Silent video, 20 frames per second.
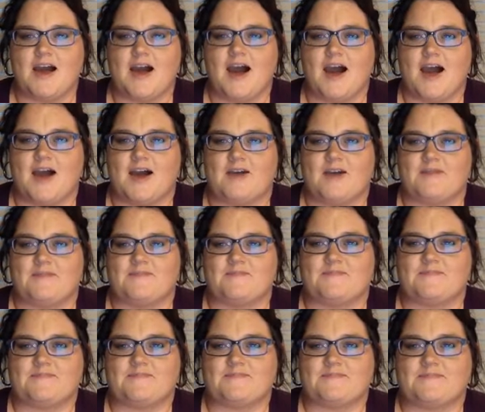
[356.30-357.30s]
Um,
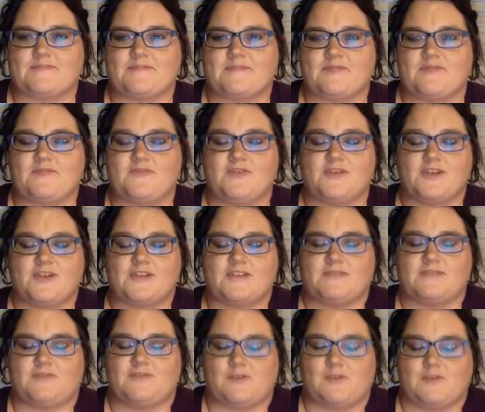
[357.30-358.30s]
first
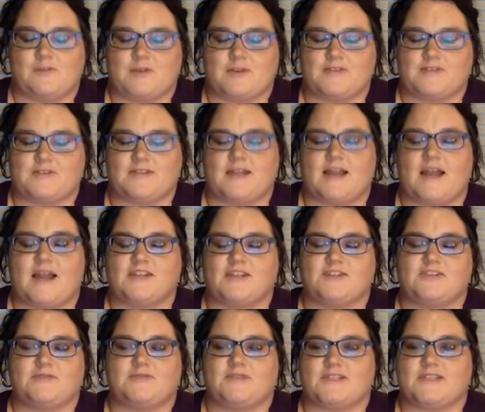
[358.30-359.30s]
and foremost, I
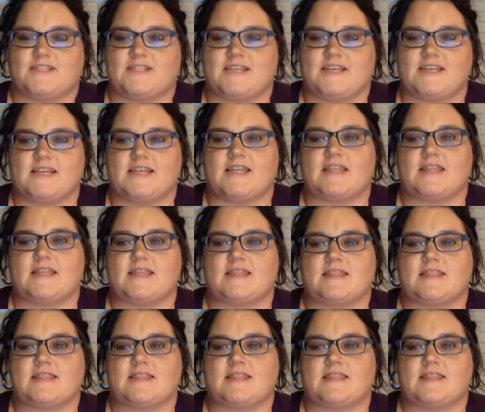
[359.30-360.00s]
just want to say